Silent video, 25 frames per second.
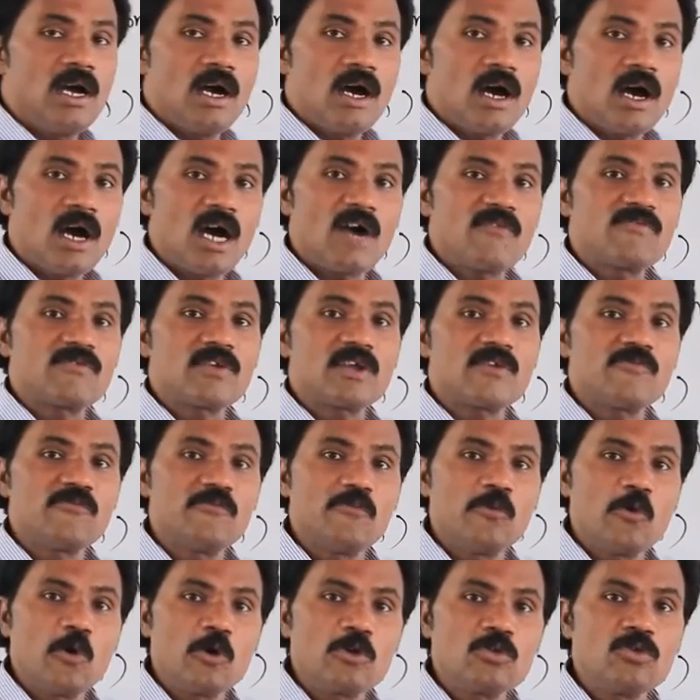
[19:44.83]
After
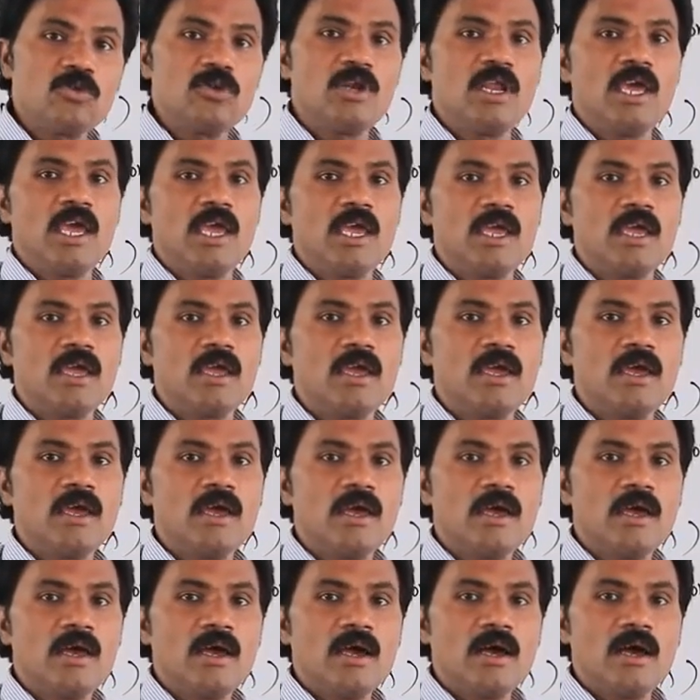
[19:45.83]
fourth day,
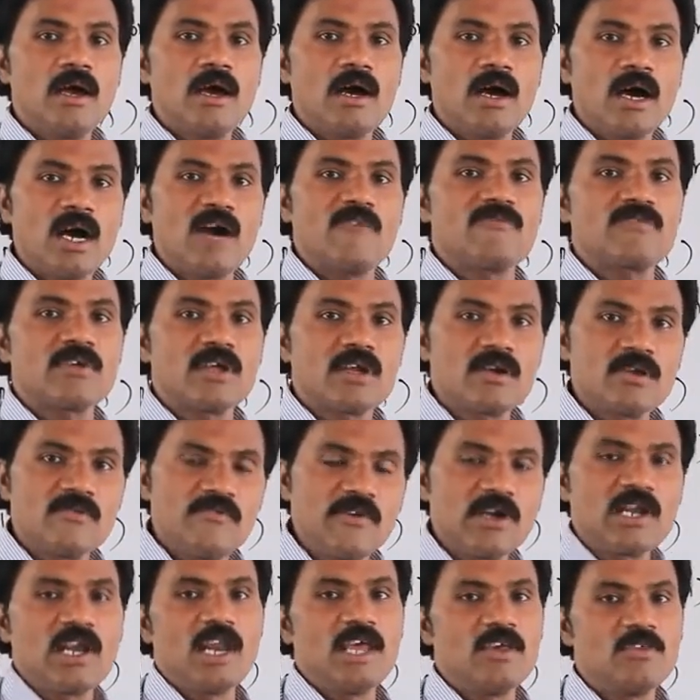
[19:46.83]
after
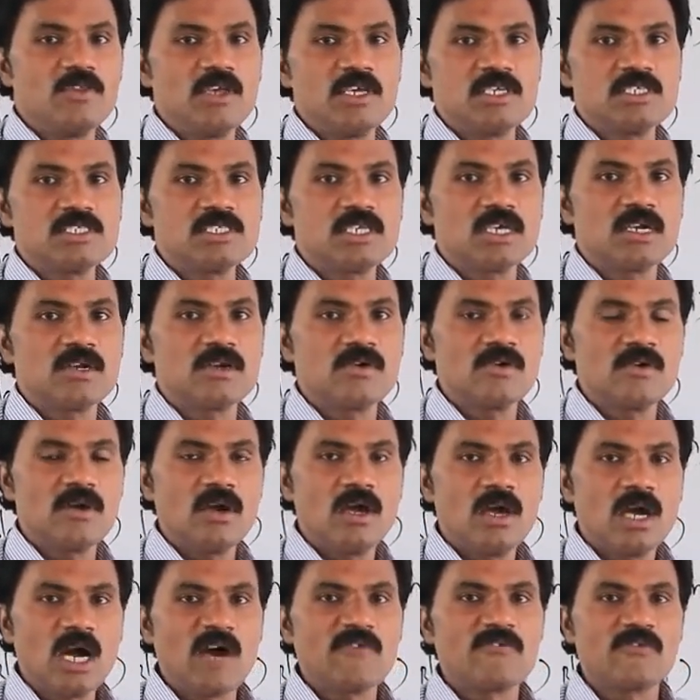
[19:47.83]

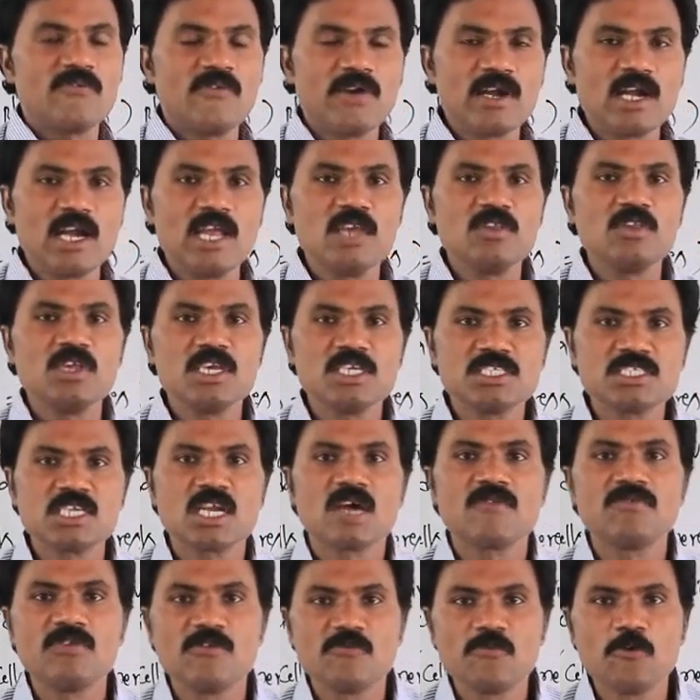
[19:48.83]
fertilization
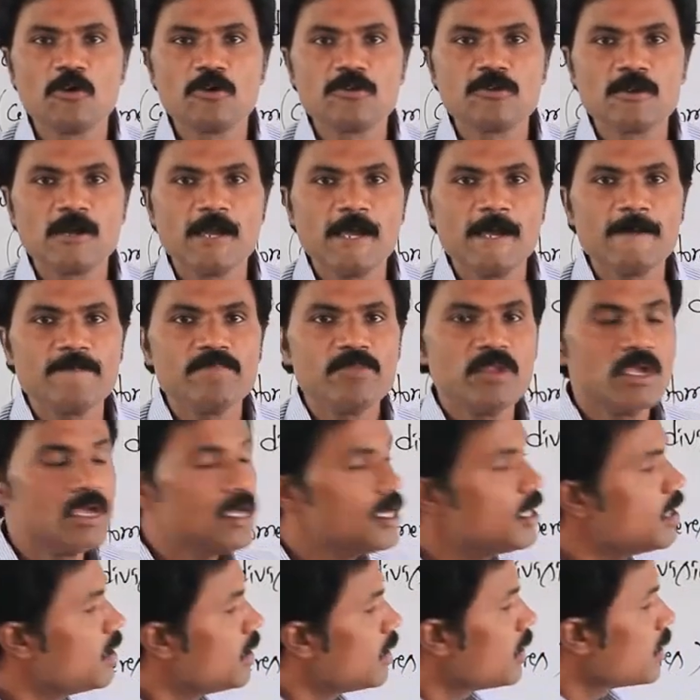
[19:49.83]
of the fourth day,
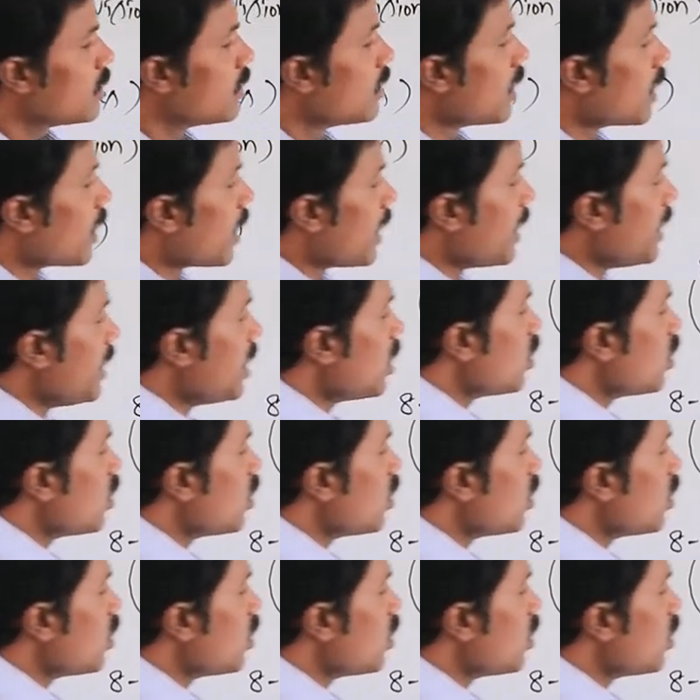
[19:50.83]
they are ready